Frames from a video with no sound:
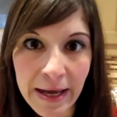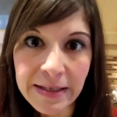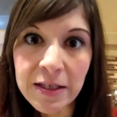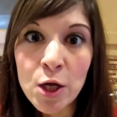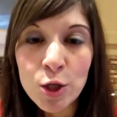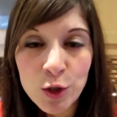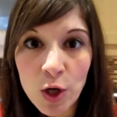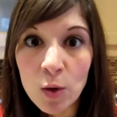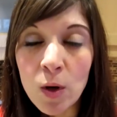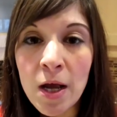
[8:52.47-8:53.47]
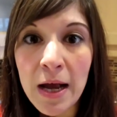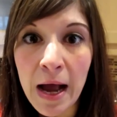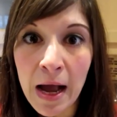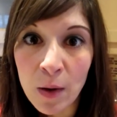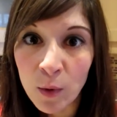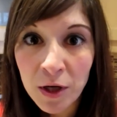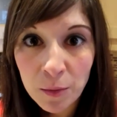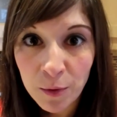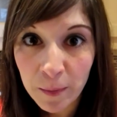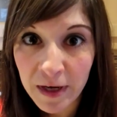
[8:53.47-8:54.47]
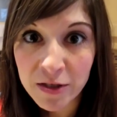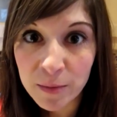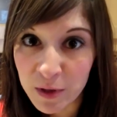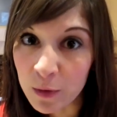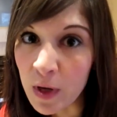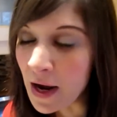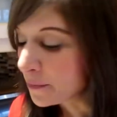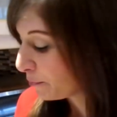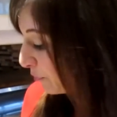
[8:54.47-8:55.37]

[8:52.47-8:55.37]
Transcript: Yes. So uh, we're going to prepare some tuna.